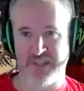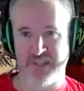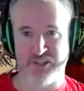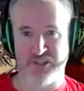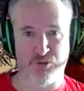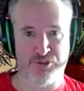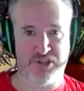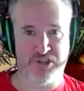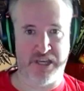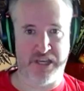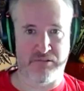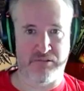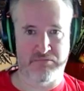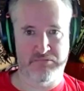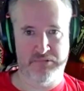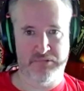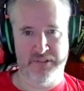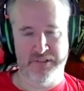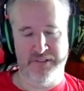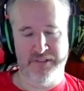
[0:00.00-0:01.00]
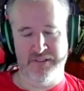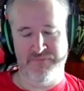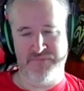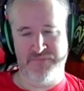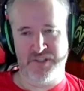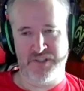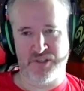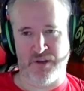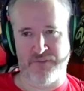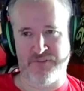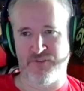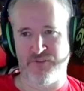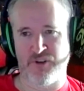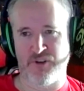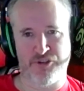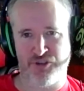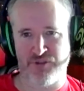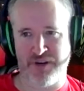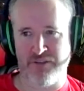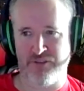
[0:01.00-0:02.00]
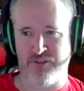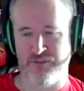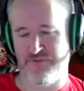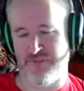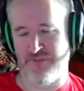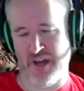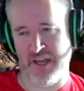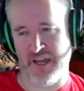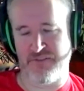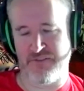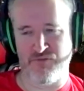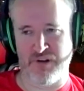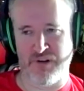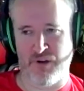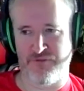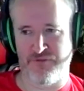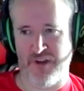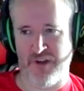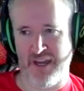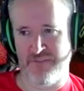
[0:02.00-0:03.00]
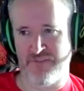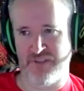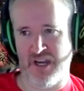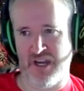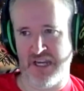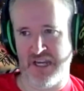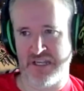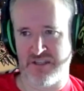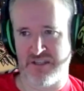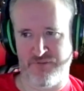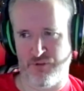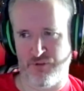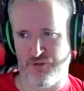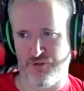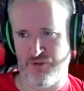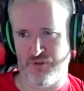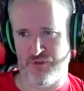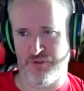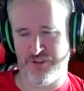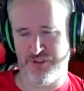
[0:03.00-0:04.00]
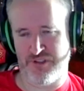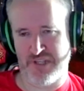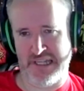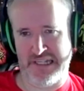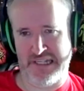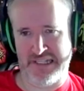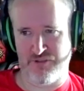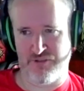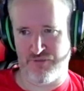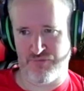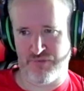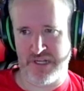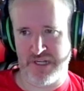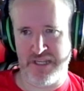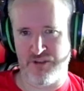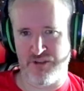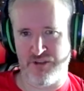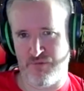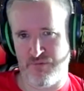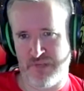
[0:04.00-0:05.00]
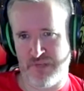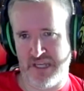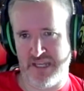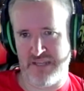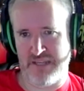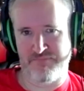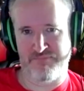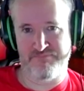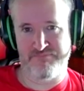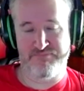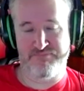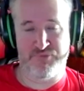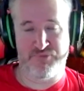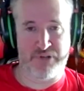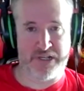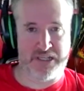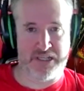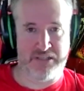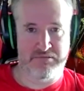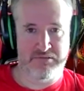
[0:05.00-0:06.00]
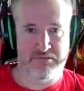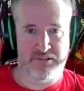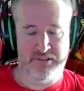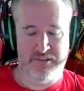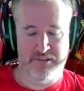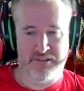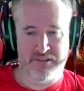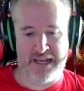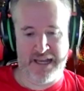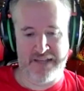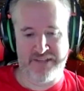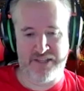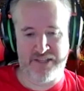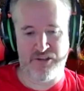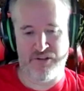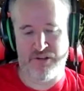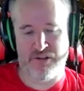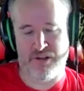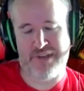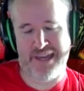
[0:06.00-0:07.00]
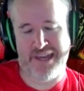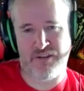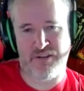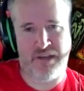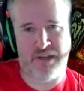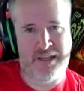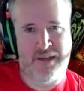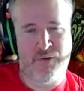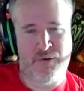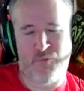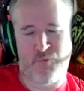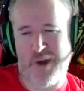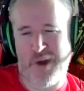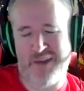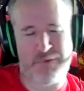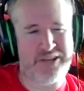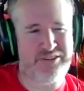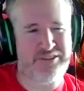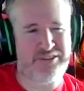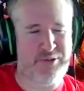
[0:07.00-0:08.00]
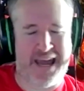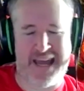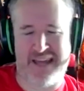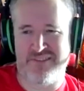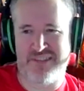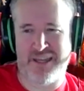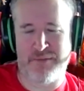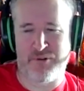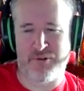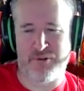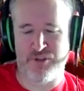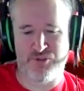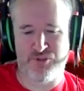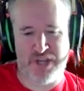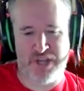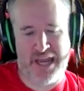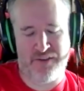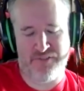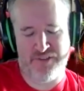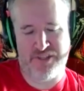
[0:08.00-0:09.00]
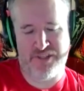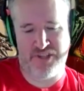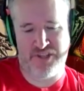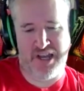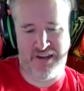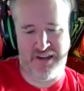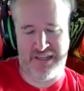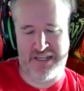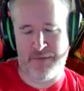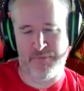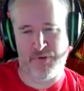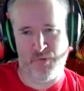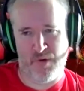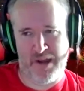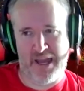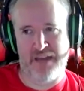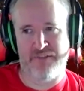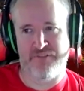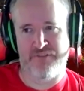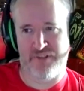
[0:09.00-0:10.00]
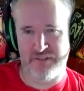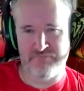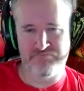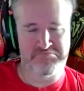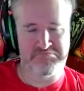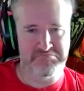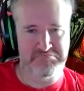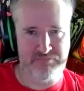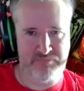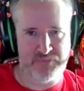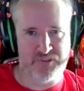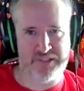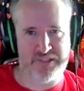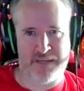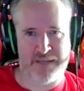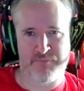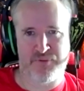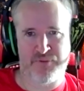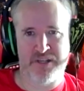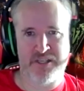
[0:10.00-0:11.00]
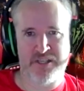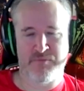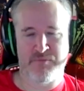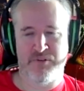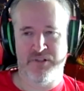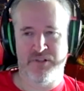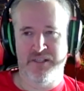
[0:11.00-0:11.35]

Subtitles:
skill. So if you've got a strength of 5, you roll 5 dice, and if your sword skill is 3, you keep 3. And then that whether you add them or you check for the target number or whatever, same principle.